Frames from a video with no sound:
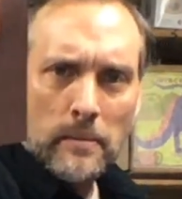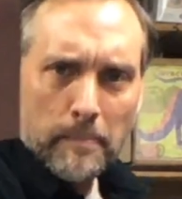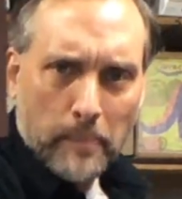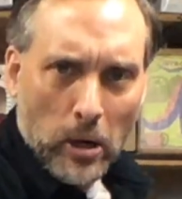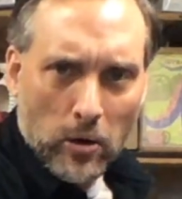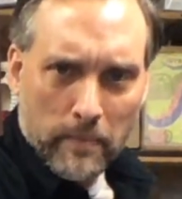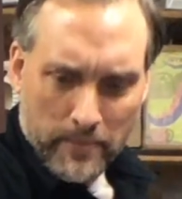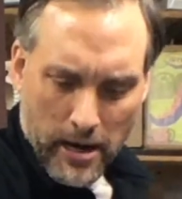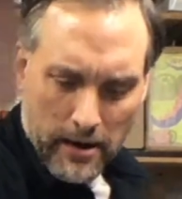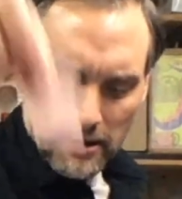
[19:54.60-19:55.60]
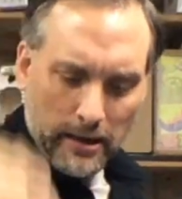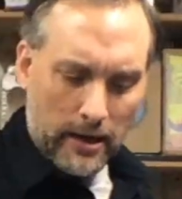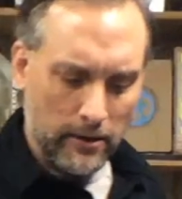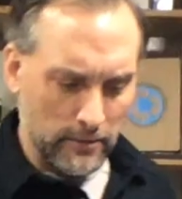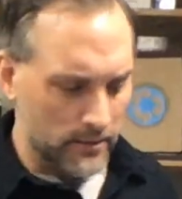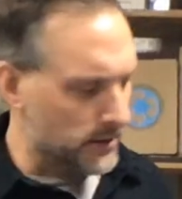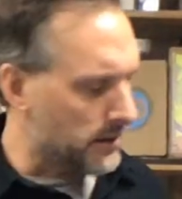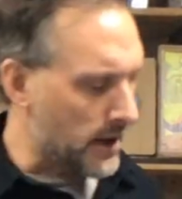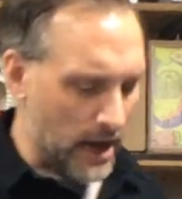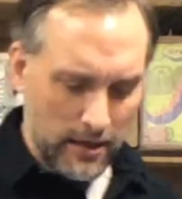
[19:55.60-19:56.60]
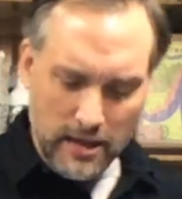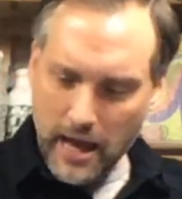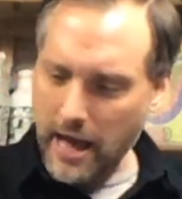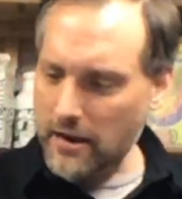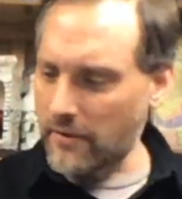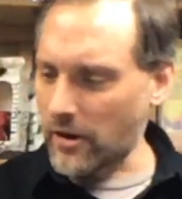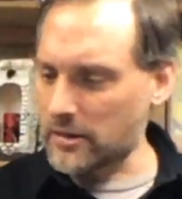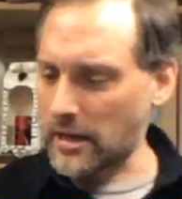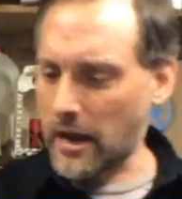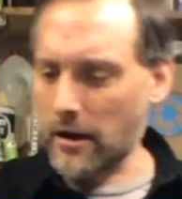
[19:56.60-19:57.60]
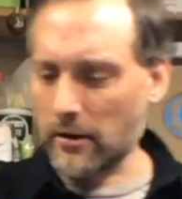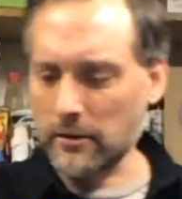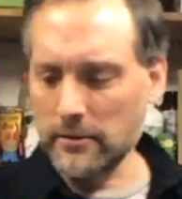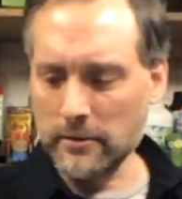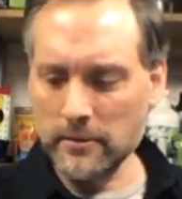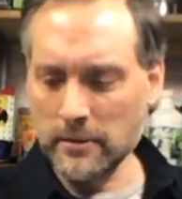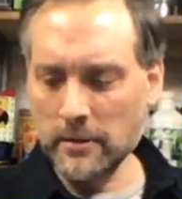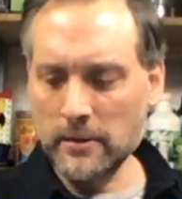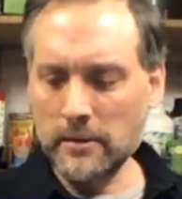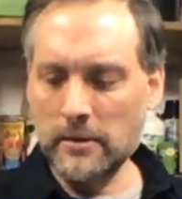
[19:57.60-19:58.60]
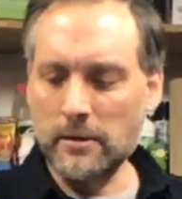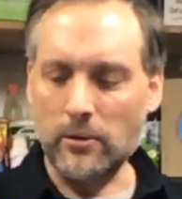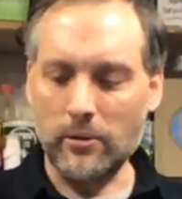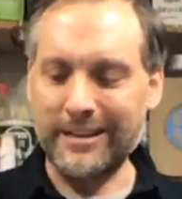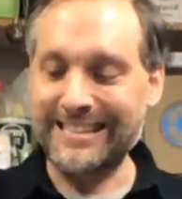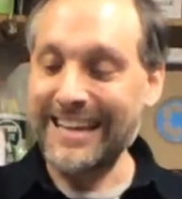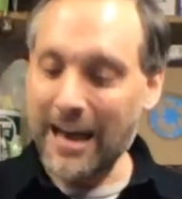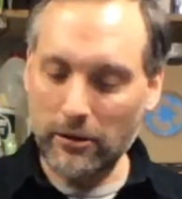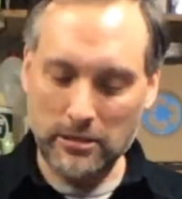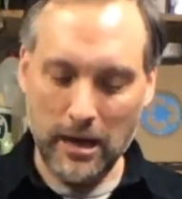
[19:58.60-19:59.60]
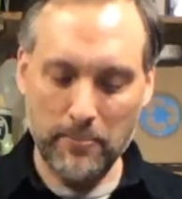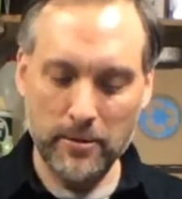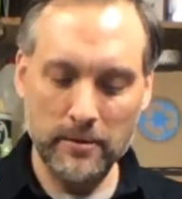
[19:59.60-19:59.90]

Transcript: Boom, there you go. And the end of our tail, or the tail tip,